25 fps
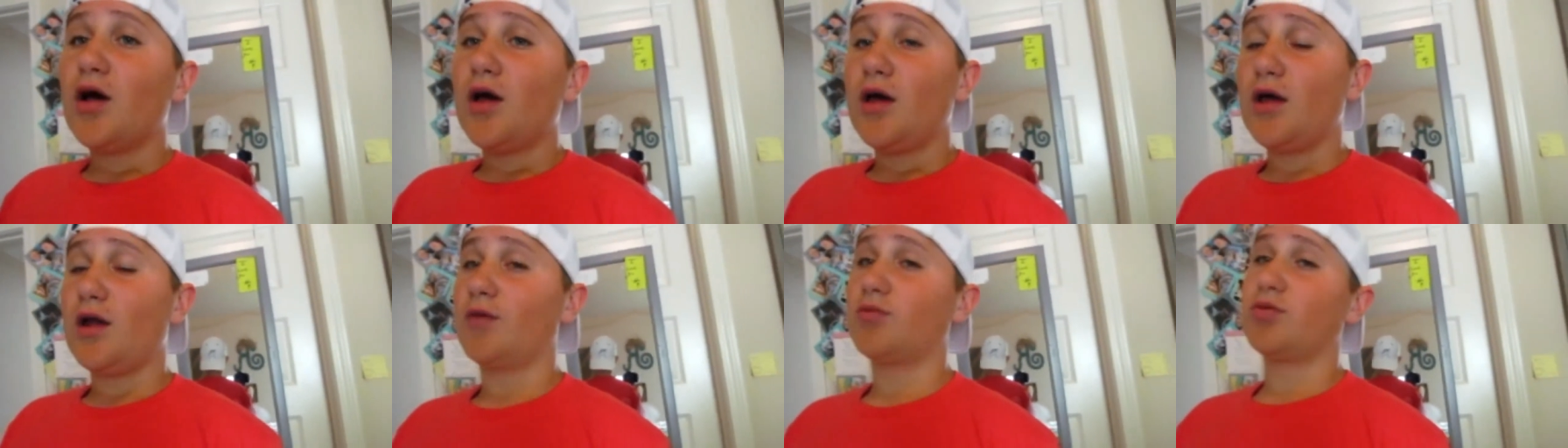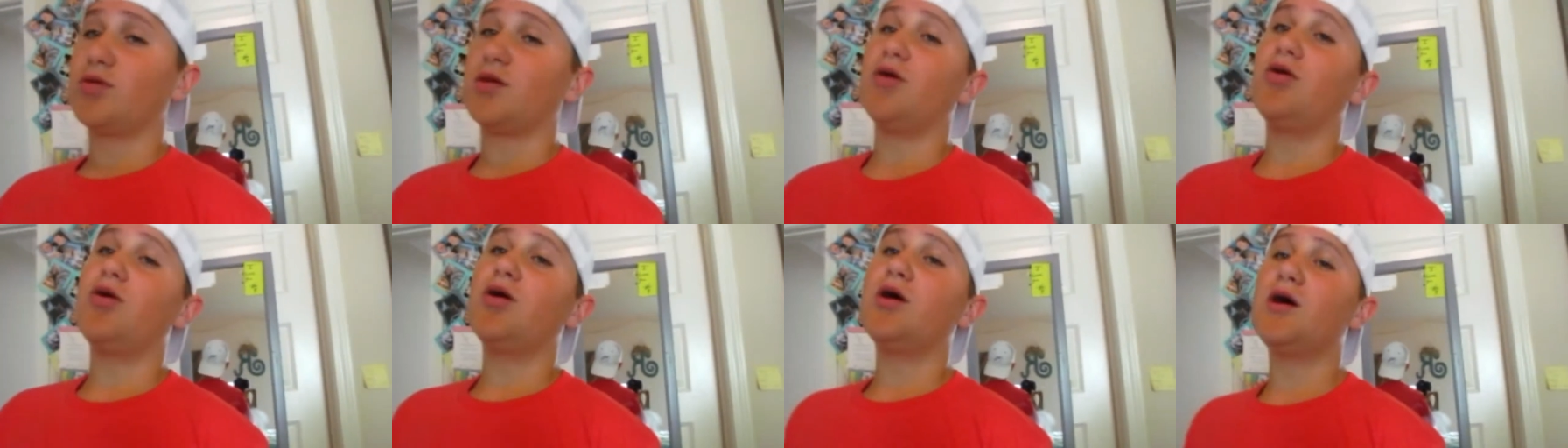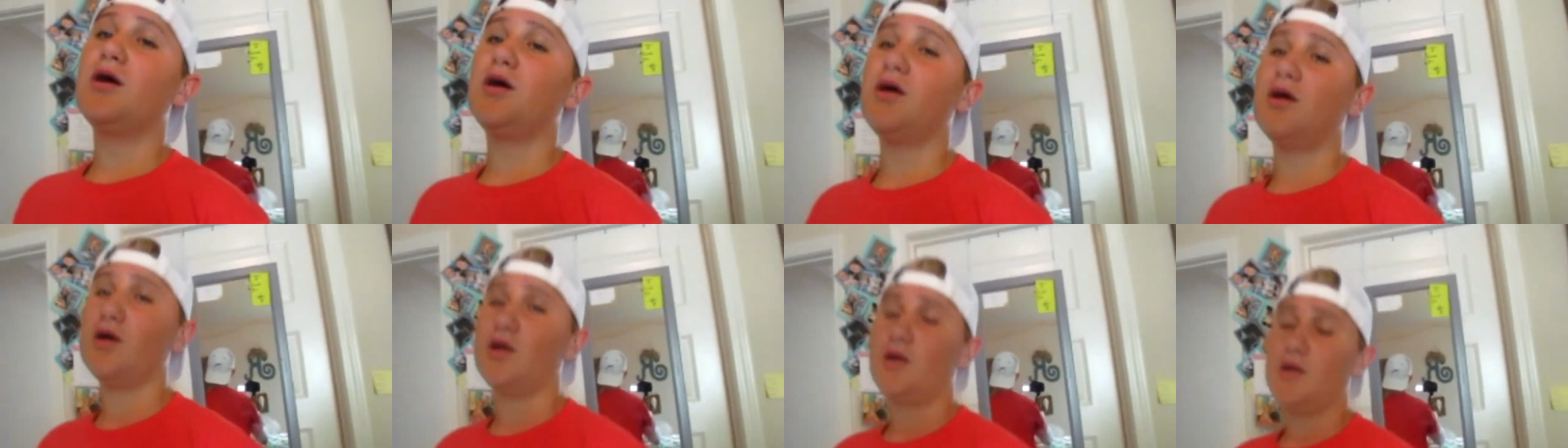And I'm so,
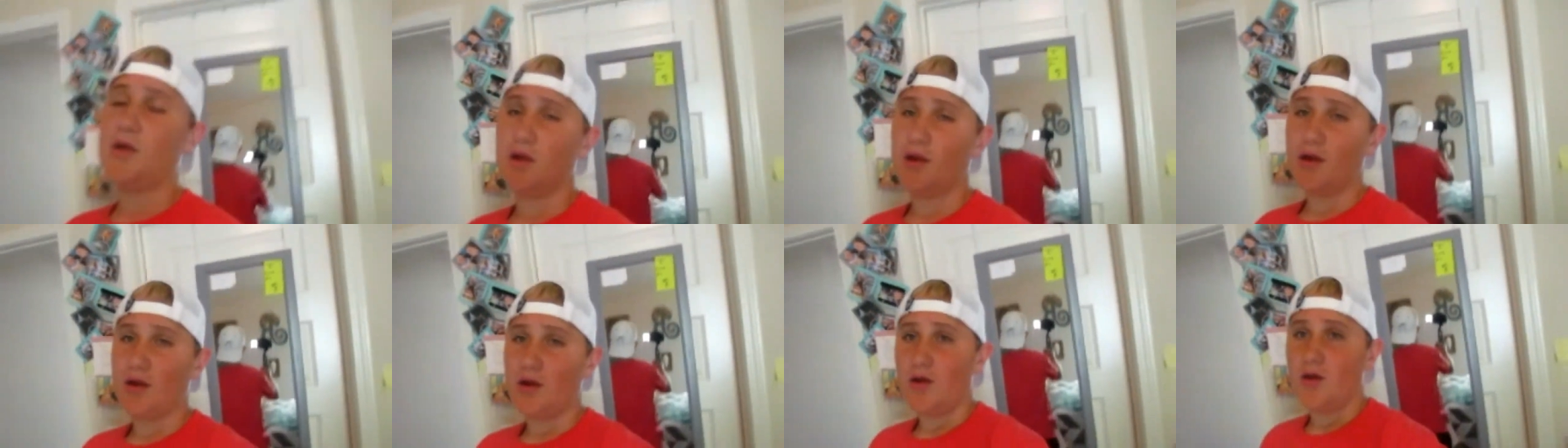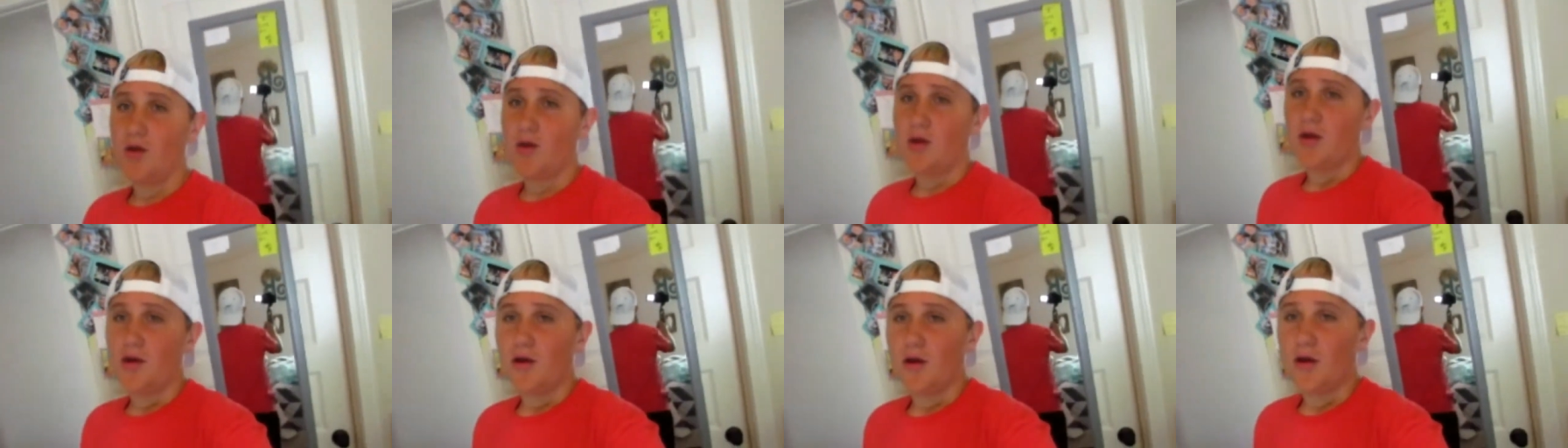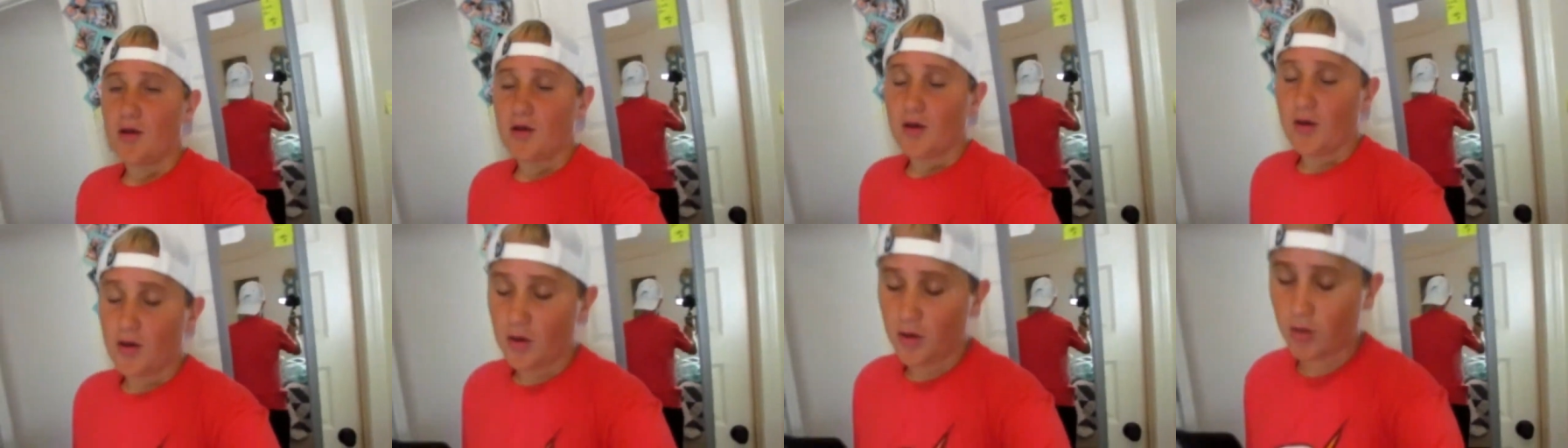
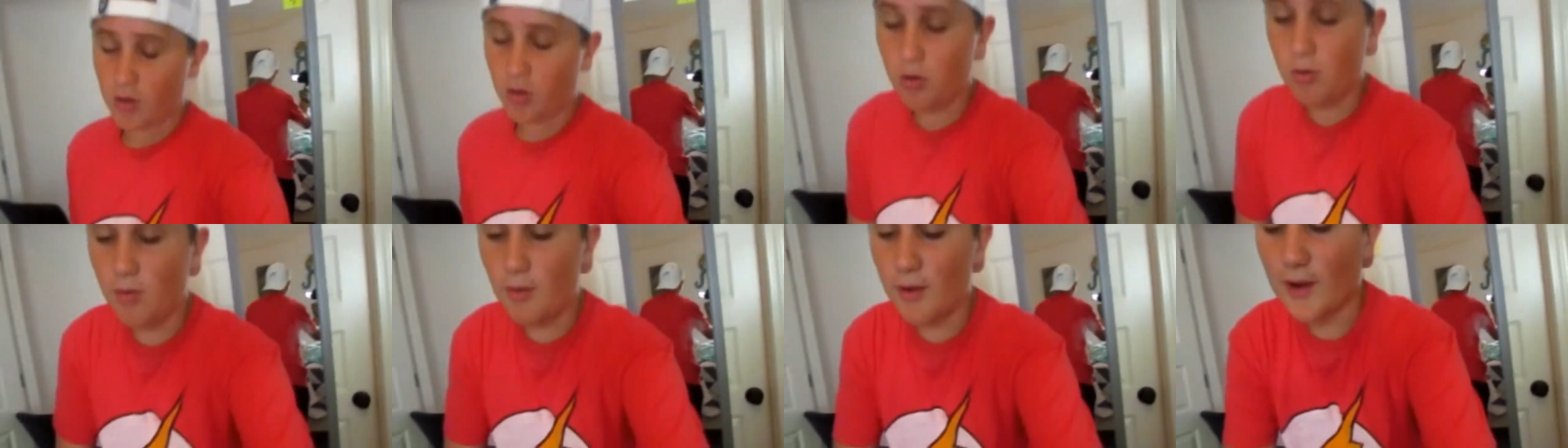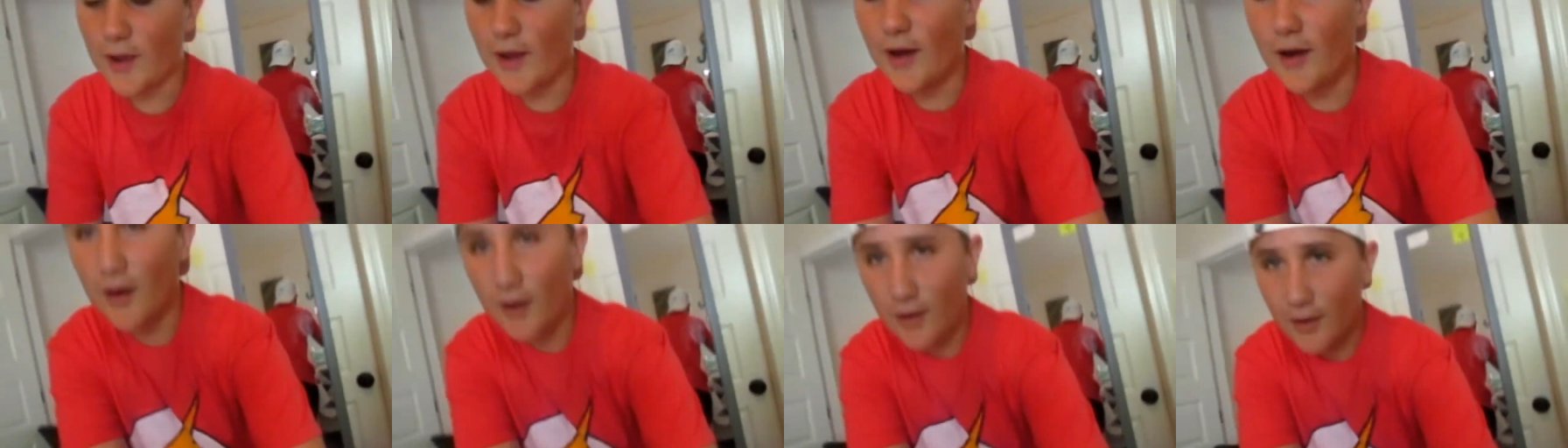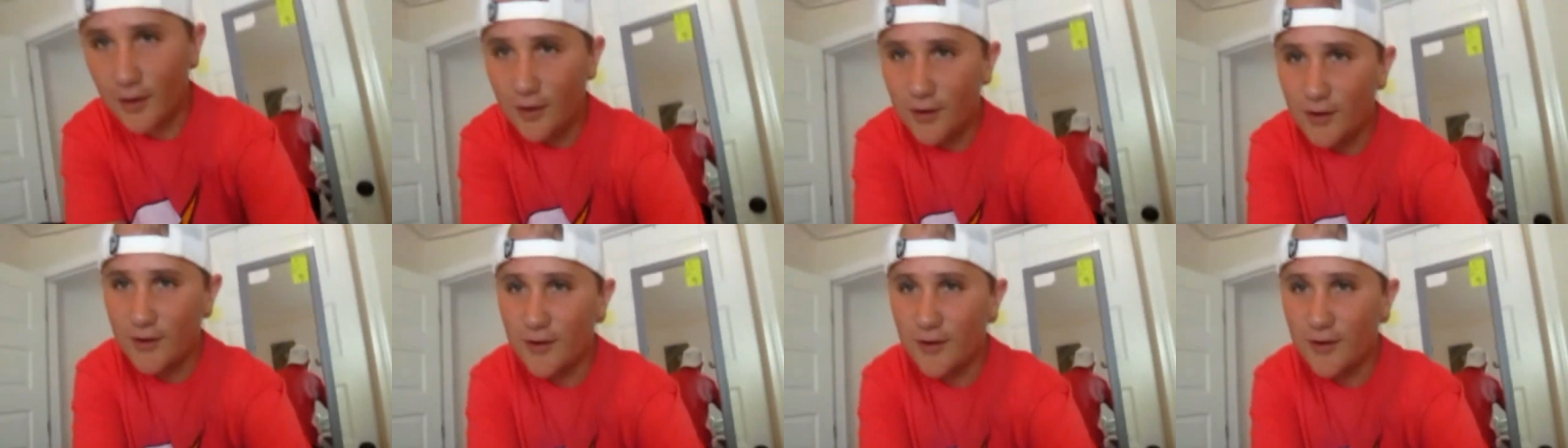oh my god,